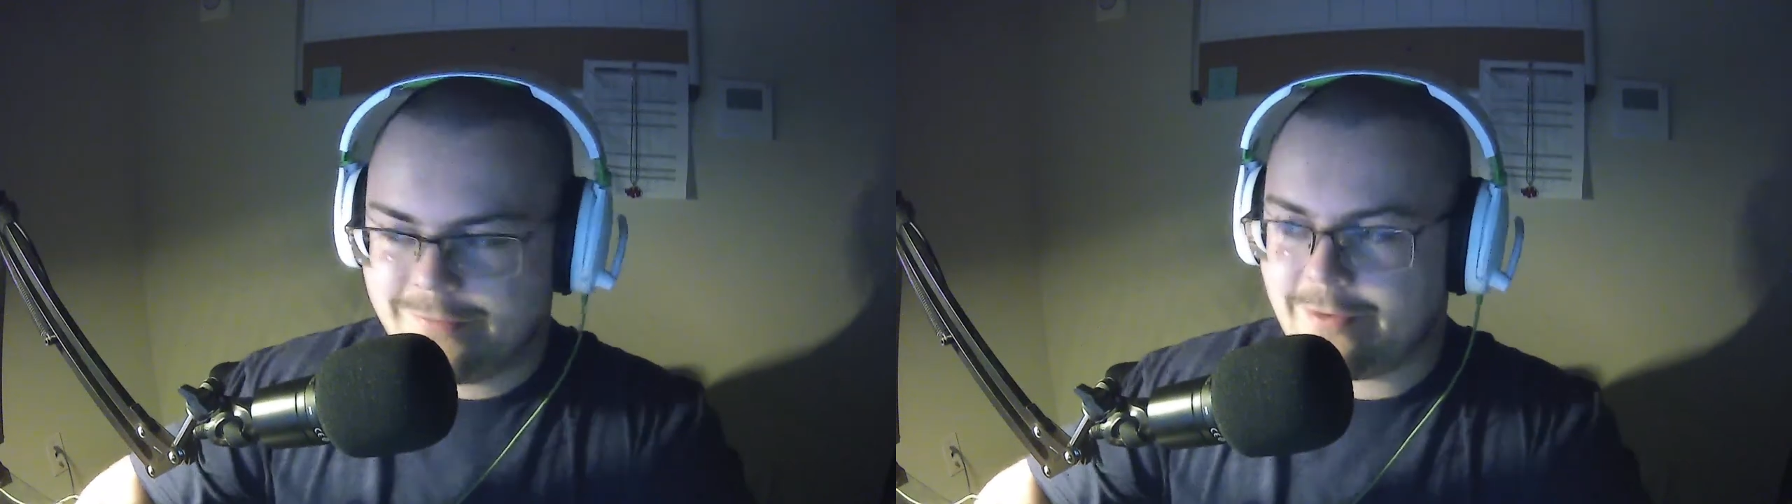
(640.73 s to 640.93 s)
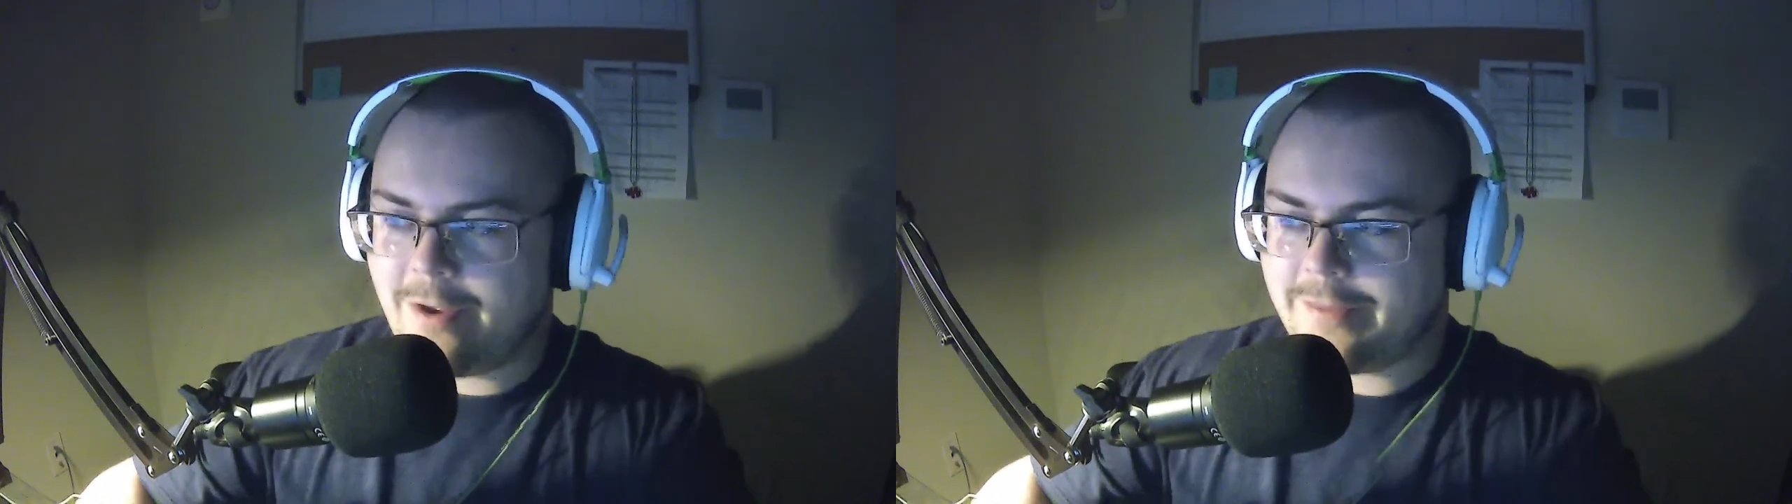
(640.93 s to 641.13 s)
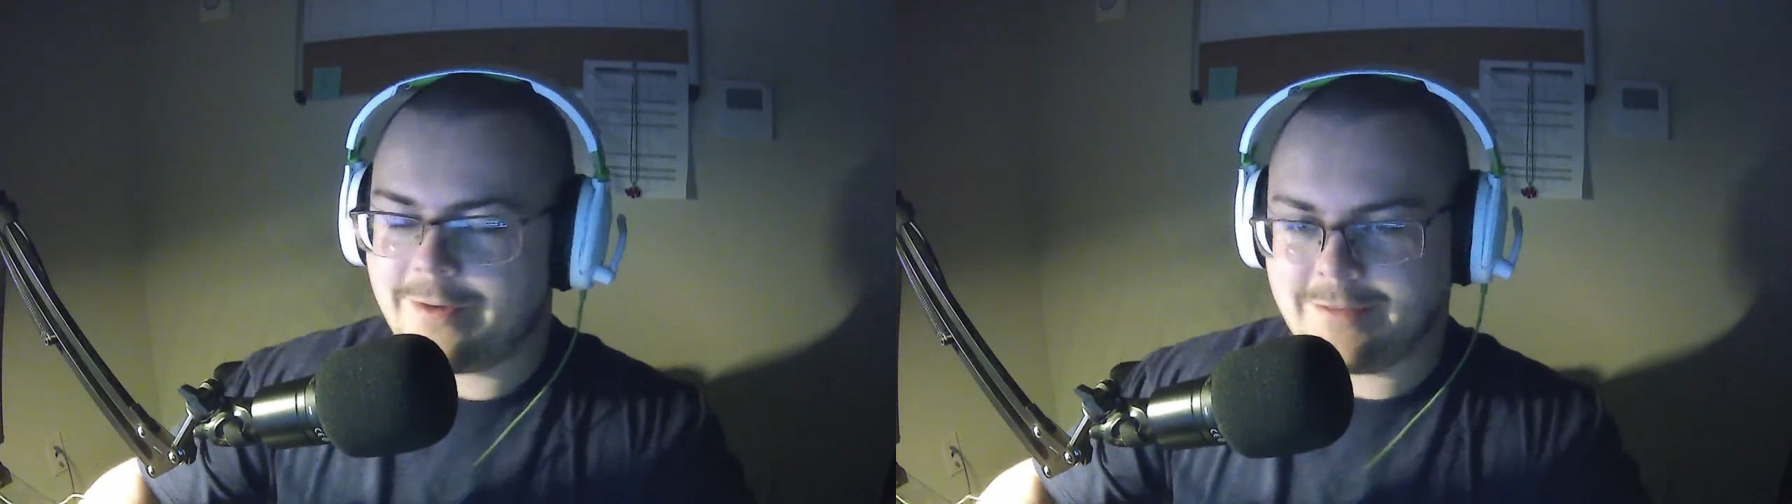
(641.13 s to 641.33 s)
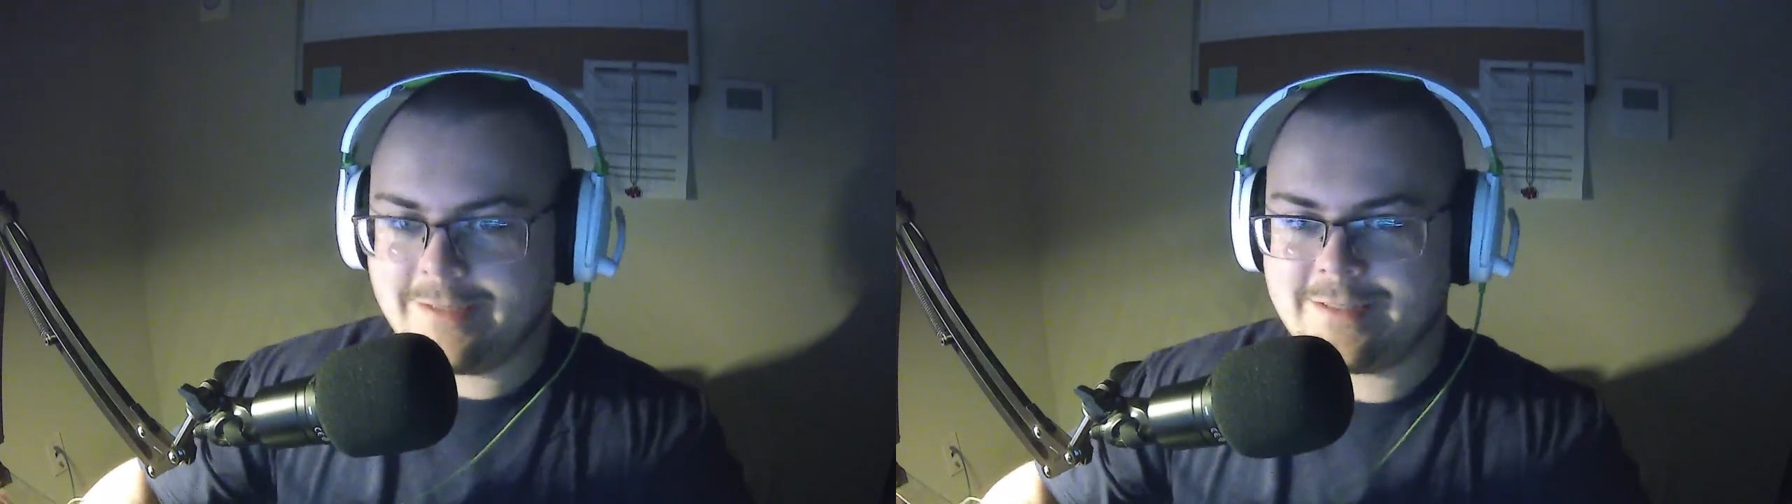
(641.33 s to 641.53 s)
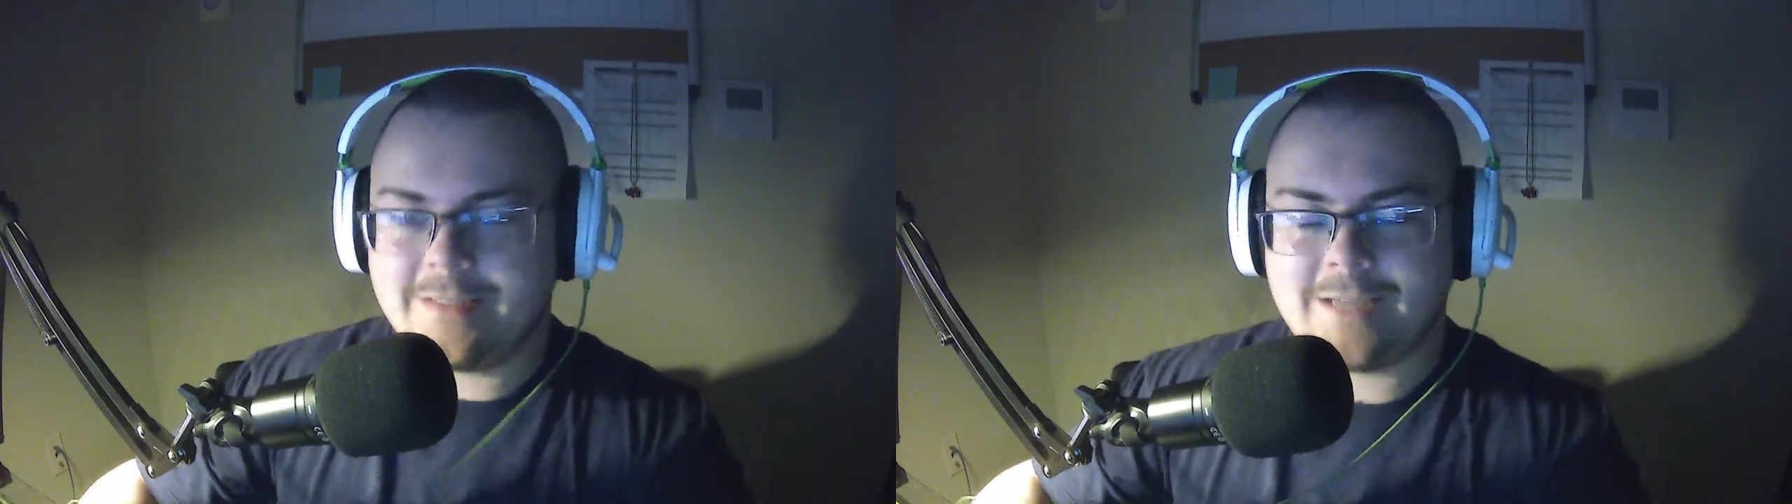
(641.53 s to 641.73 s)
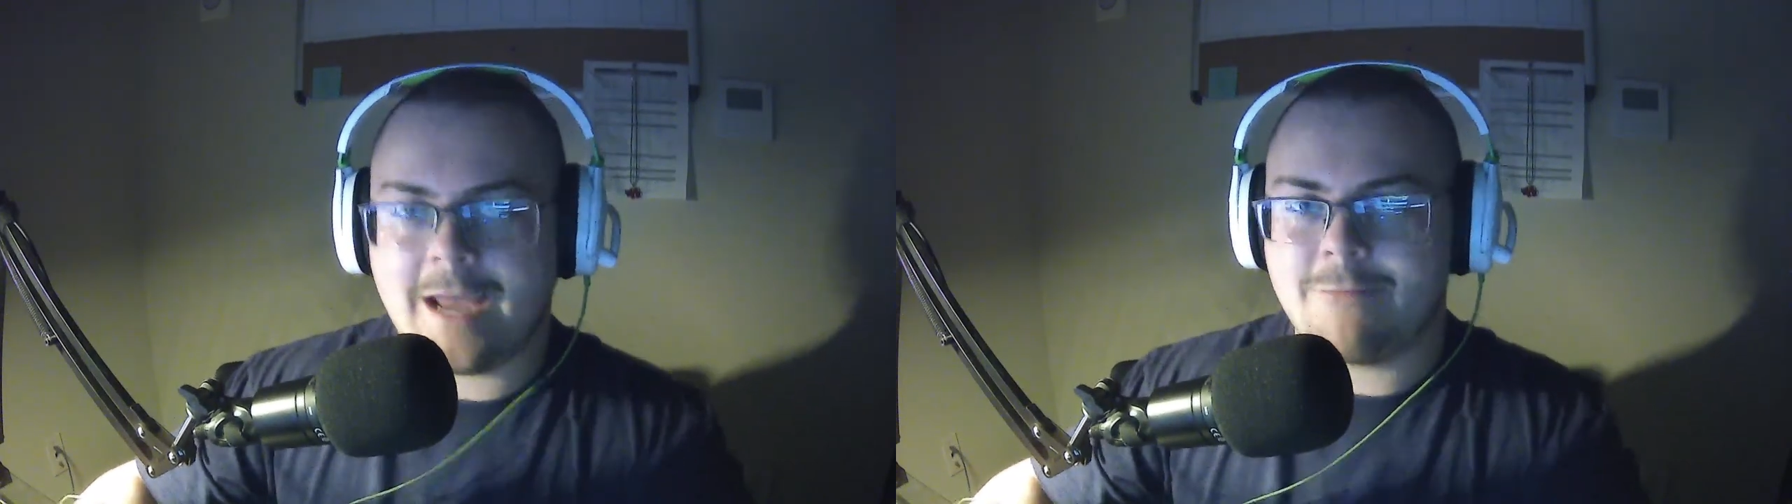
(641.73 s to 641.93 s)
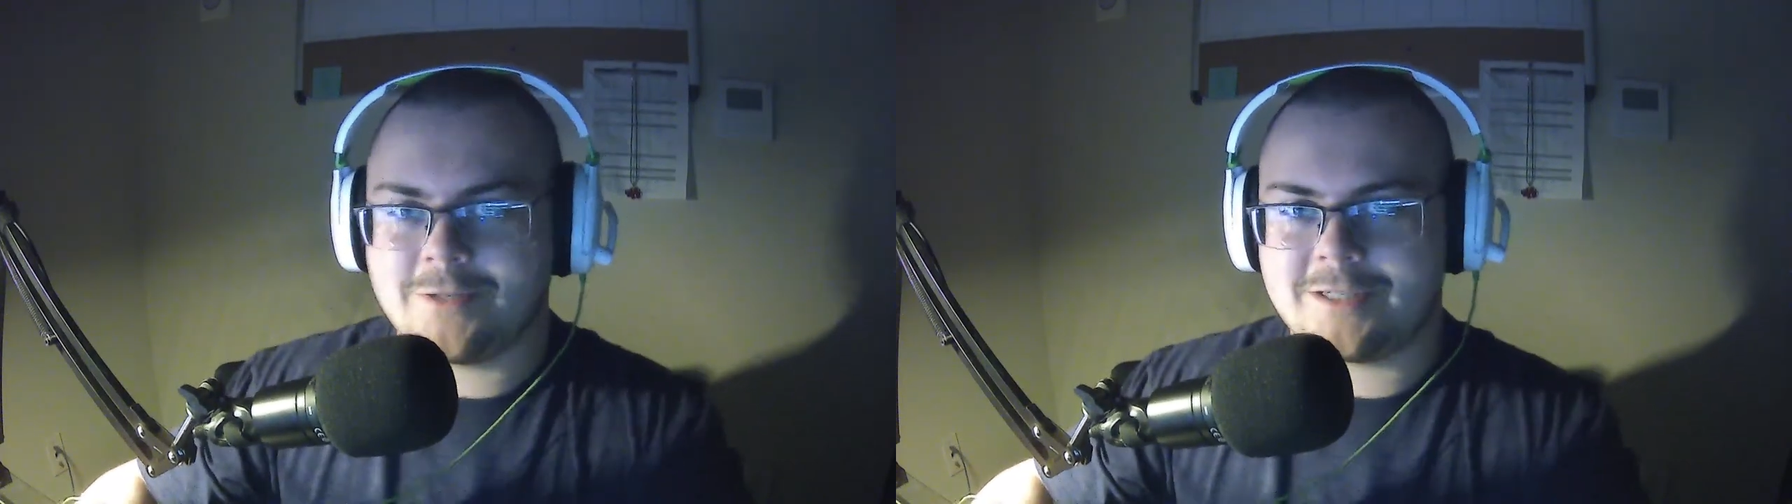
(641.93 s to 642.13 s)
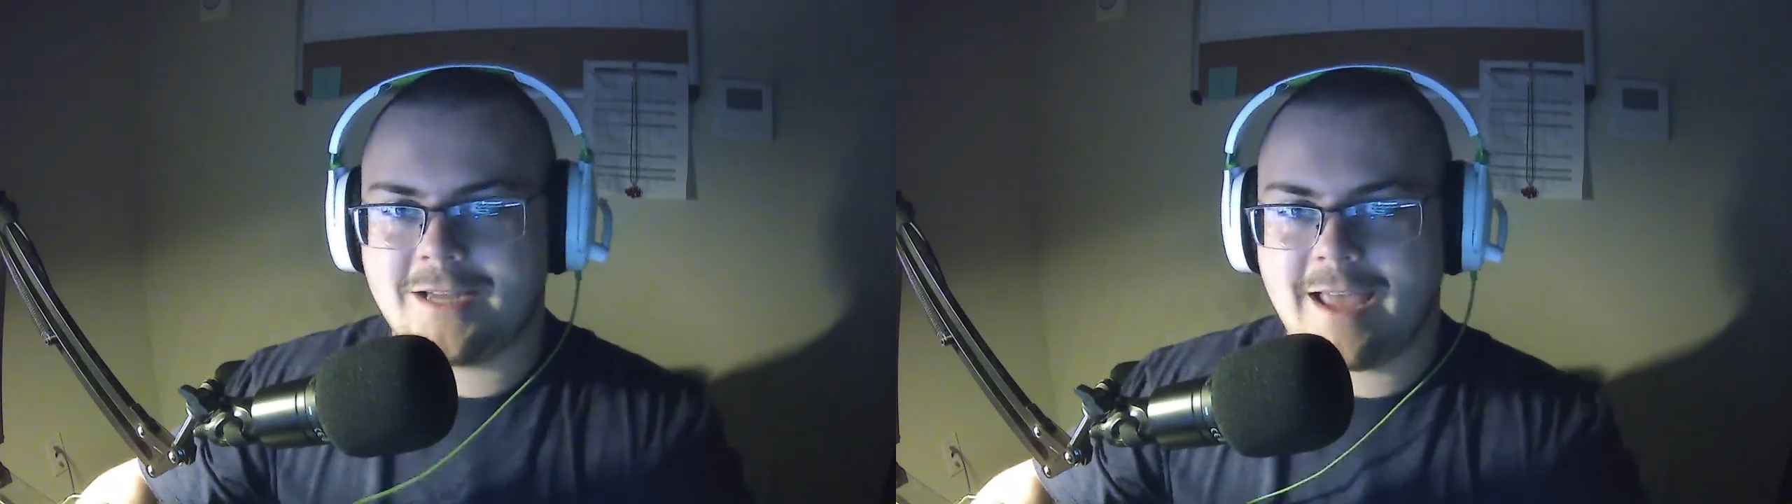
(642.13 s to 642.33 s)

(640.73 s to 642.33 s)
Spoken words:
Overall, this game was,